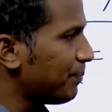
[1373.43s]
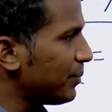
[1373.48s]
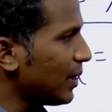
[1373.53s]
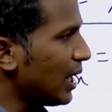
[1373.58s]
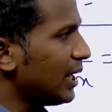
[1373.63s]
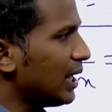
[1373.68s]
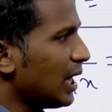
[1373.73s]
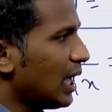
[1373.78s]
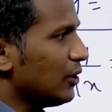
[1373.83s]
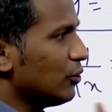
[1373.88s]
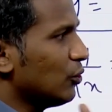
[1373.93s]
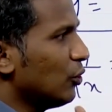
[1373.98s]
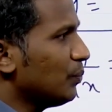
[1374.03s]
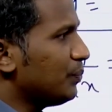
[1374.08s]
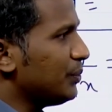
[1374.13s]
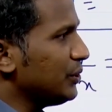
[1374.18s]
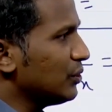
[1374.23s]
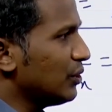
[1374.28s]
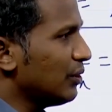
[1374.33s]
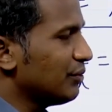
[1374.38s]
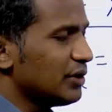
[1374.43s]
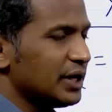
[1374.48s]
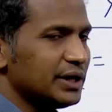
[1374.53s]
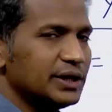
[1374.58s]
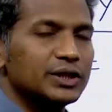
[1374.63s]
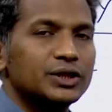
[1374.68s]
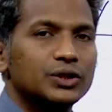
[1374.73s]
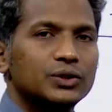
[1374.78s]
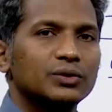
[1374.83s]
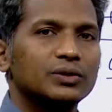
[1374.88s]
and I hope you have
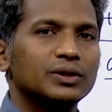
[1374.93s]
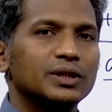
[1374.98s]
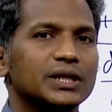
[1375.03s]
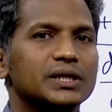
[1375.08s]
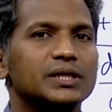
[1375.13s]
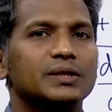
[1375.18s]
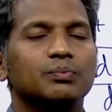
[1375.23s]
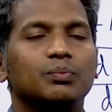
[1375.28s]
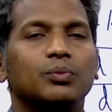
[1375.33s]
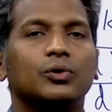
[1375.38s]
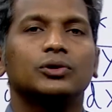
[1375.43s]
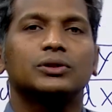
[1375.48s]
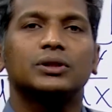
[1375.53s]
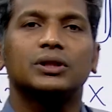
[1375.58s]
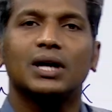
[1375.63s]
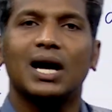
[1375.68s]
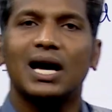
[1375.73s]
understood this both